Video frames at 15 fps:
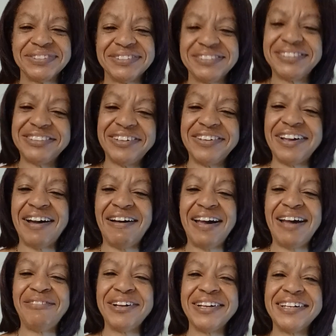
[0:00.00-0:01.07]
So y'all
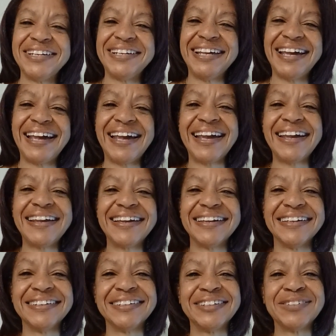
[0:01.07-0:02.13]
have a good day,
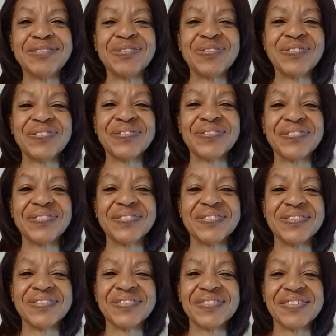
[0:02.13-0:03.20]
and I'm
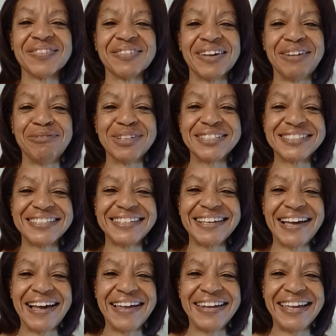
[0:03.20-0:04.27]
gonna see
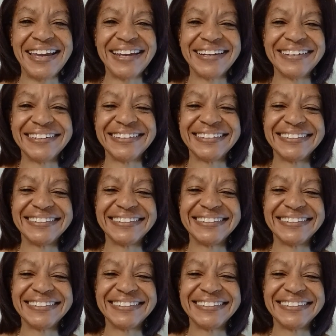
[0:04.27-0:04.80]
y'all later.